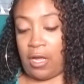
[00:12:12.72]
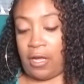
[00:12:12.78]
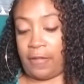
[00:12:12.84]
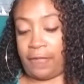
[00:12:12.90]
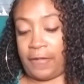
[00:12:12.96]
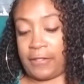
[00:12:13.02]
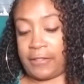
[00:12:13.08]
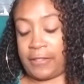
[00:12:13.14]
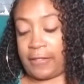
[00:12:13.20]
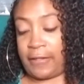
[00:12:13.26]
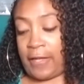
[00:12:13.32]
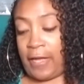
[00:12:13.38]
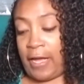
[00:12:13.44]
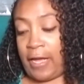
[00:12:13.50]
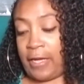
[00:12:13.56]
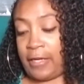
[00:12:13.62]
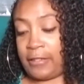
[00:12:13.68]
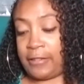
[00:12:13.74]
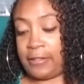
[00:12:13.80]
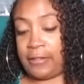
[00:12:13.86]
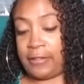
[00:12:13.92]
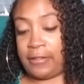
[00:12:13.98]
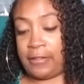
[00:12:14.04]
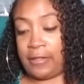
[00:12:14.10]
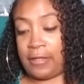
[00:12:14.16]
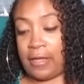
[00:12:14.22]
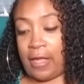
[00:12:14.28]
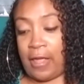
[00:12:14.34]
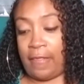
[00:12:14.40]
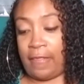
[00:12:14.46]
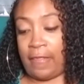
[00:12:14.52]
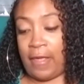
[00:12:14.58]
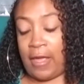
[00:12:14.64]
things like that.
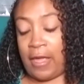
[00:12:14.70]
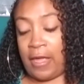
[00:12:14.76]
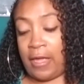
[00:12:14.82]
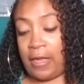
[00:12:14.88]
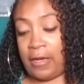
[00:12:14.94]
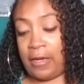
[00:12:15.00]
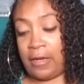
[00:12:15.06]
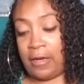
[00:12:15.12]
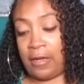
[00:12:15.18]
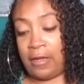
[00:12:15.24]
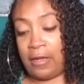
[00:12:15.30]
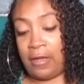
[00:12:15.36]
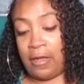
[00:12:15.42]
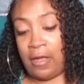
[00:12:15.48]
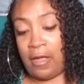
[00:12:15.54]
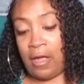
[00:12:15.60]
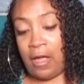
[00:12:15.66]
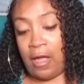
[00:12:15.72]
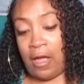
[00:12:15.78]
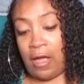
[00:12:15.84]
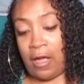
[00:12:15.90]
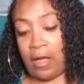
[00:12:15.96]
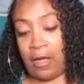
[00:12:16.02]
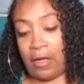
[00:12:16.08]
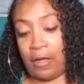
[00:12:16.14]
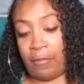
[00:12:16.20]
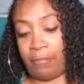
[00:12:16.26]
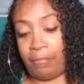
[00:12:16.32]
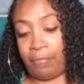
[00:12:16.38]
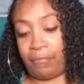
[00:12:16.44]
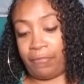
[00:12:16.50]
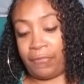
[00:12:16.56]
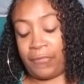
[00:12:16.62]
And then
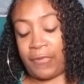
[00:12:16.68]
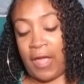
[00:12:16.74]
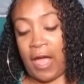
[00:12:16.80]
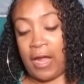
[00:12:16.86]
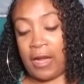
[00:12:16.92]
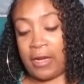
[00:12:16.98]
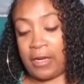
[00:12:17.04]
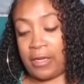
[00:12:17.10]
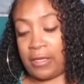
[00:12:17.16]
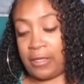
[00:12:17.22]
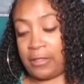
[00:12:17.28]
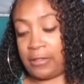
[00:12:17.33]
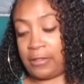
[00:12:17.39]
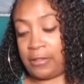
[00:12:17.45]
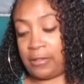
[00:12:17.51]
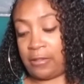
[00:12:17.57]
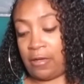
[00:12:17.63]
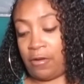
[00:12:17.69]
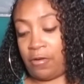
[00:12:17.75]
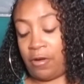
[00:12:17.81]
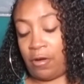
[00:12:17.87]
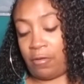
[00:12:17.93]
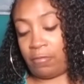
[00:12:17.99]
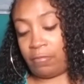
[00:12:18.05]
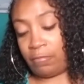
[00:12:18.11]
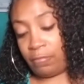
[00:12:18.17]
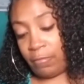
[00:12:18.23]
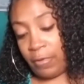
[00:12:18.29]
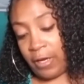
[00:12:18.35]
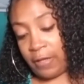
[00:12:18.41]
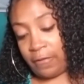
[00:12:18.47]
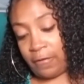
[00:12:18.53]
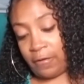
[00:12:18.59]
that is, oh no,
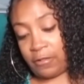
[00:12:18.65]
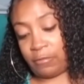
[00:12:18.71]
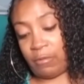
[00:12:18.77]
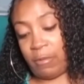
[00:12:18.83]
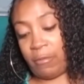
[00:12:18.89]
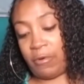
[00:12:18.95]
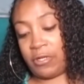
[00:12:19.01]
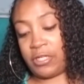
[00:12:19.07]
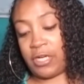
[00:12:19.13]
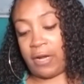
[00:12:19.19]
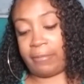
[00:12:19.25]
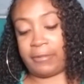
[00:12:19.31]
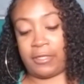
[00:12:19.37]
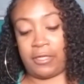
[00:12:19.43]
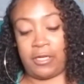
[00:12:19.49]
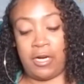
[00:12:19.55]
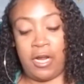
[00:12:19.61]
wait, there's one more chapter,